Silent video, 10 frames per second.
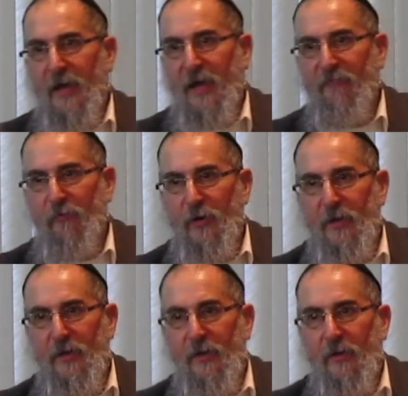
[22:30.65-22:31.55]

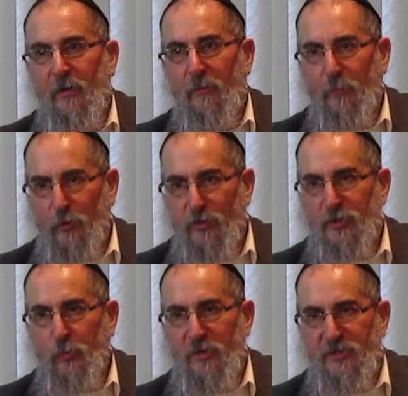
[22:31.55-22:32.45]
every
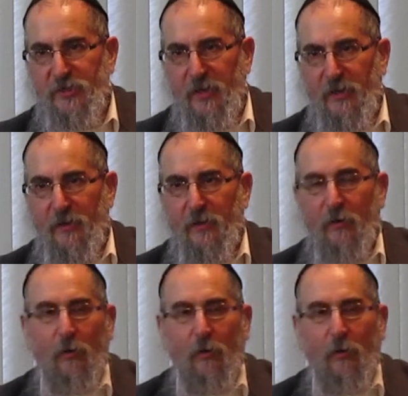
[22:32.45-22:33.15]
person we see.